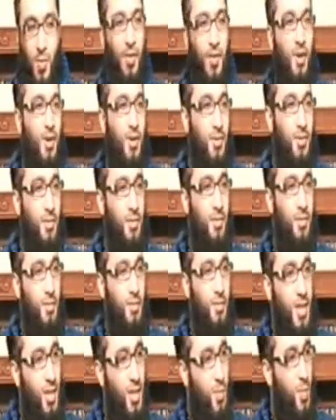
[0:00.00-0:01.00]
This brother
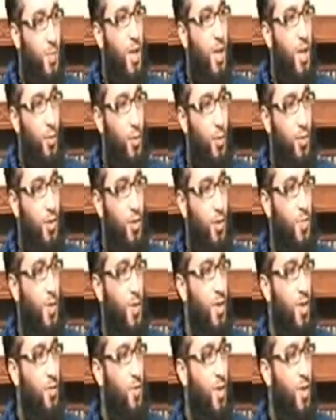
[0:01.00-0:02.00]
sends people
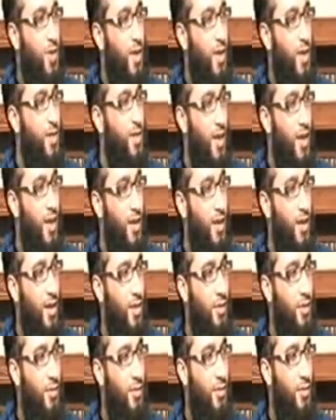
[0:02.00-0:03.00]
to speak to me. They
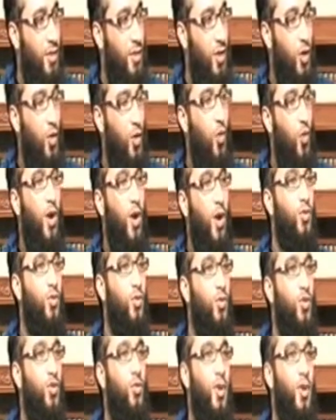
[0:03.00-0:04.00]
say,
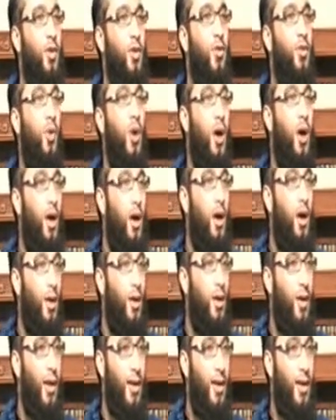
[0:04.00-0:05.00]
why don't you make
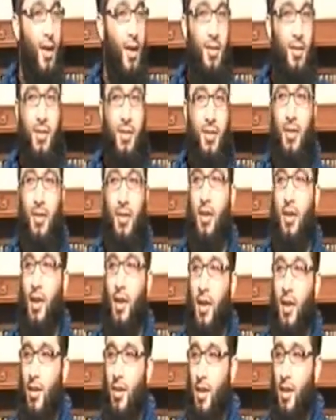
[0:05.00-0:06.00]
dua
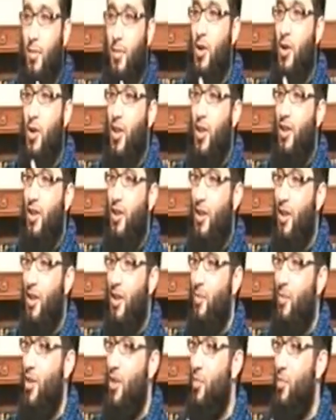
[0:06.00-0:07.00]
against the
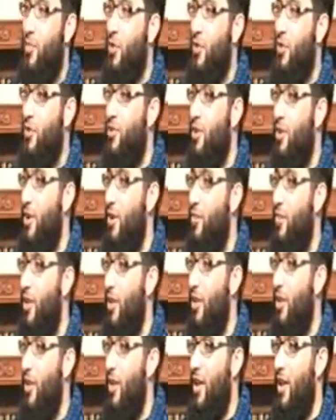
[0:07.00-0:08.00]
American army, the British
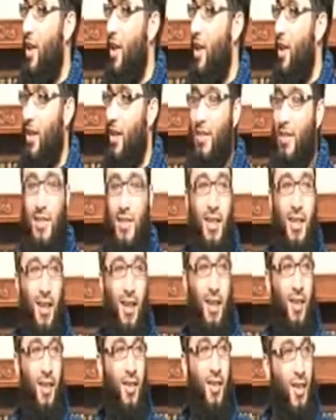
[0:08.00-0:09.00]
army,
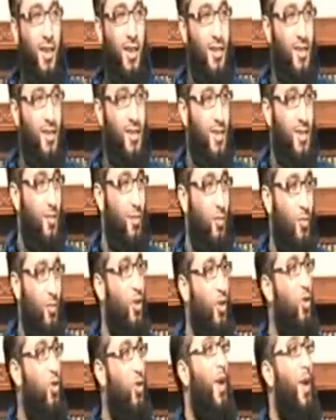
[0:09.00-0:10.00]
and these,
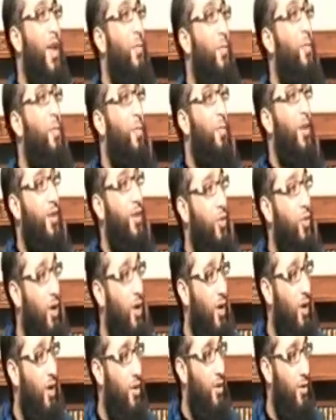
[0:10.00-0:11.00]
why don't you make a
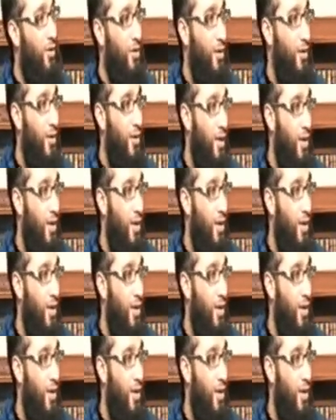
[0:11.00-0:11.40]
public dua?